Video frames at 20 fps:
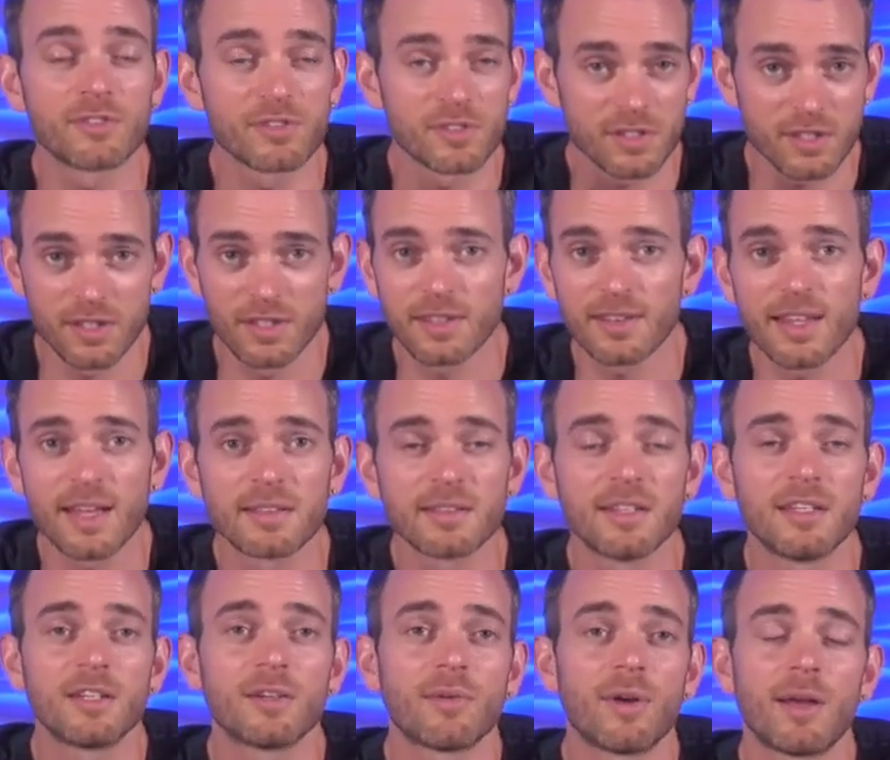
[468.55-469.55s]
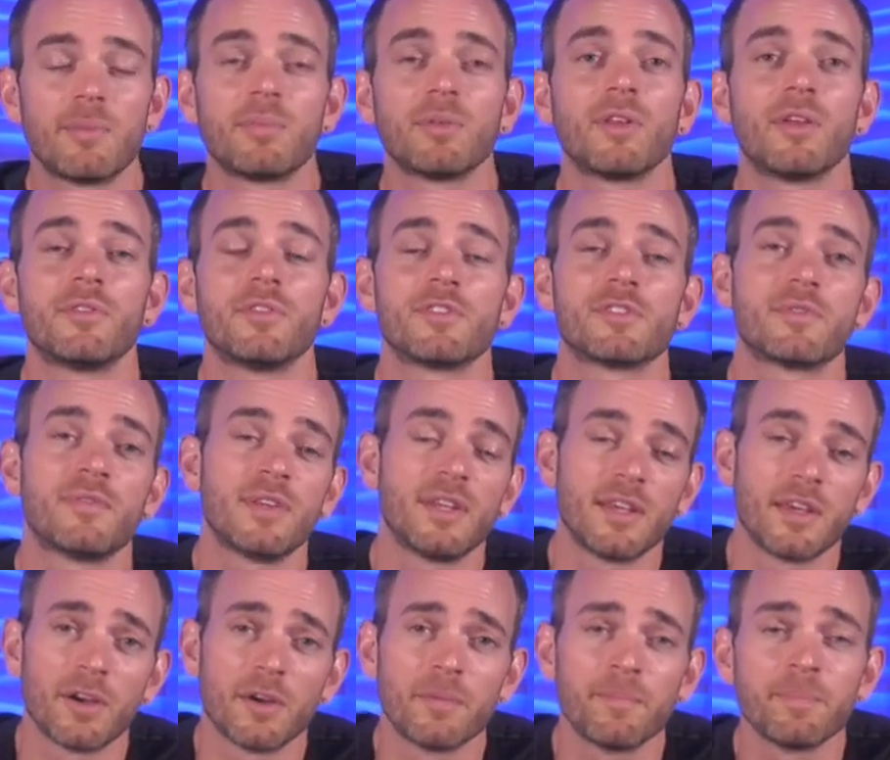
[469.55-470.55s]
Just click that link right below this
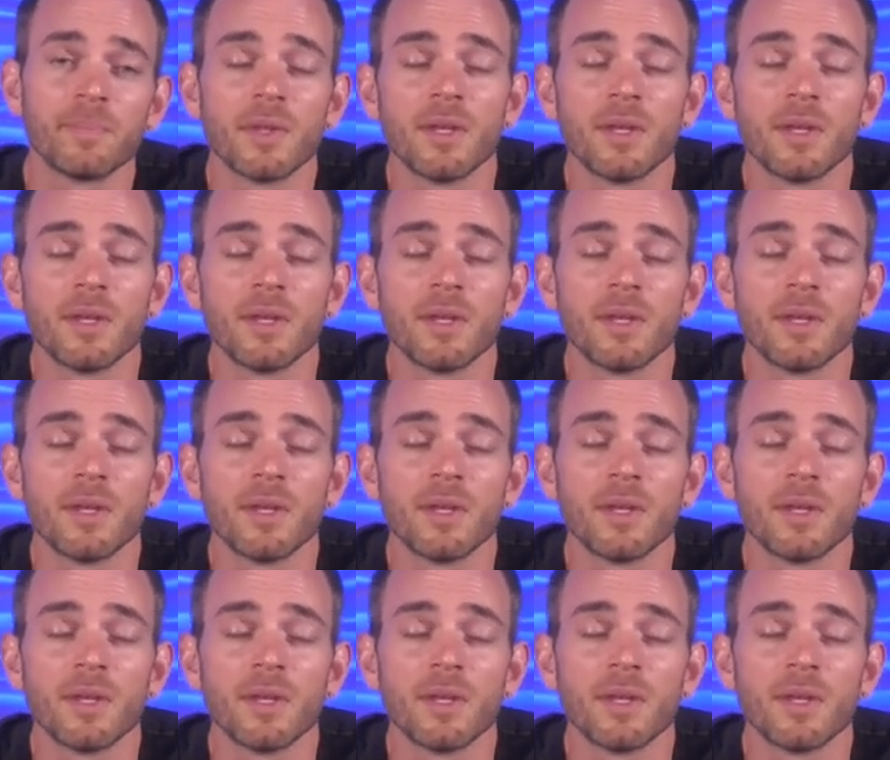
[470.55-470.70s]
video,